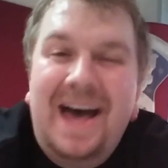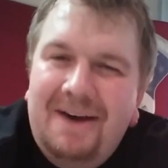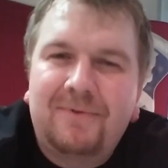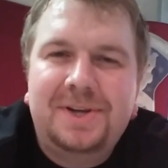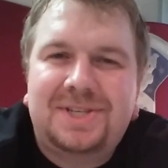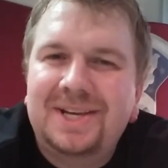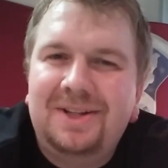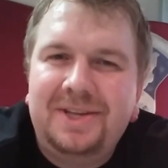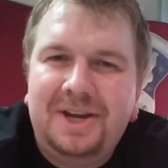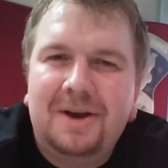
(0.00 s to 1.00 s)
Every
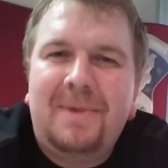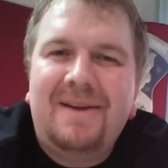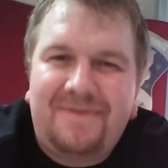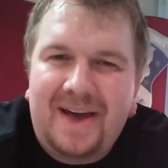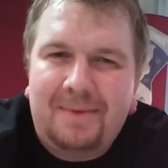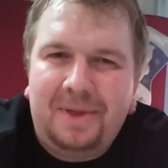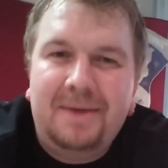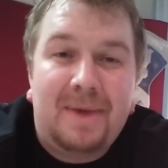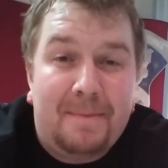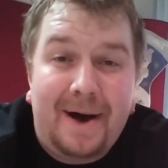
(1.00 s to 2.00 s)
single year, my
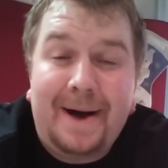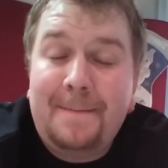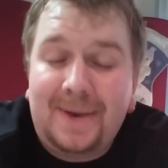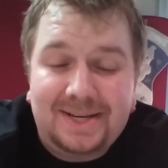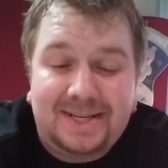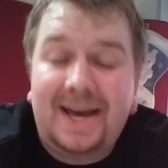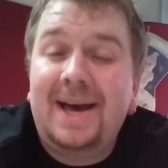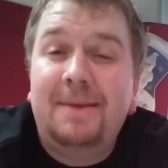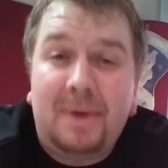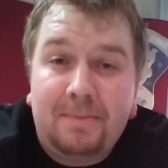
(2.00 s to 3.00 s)
family, my mom, my
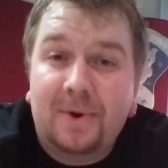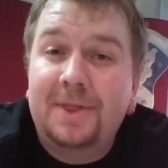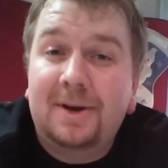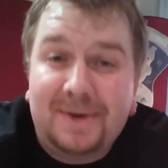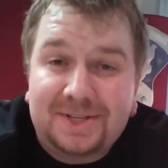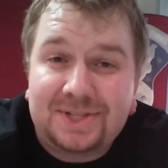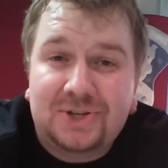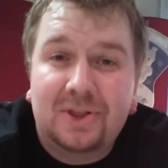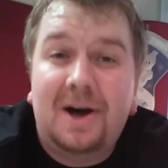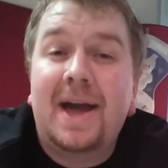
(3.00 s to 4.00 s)
dad, my brother, my
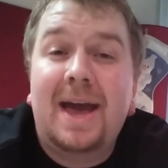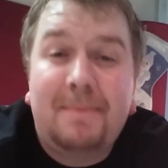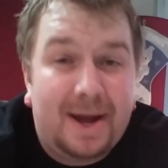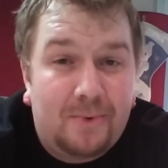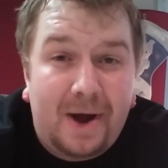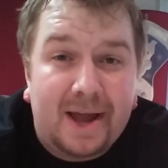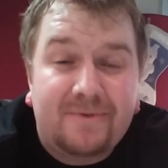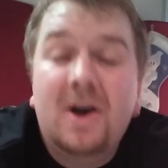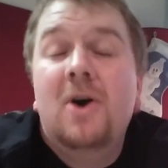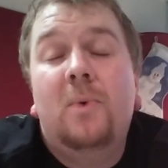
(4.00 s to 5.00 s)
sister in law, and my wife,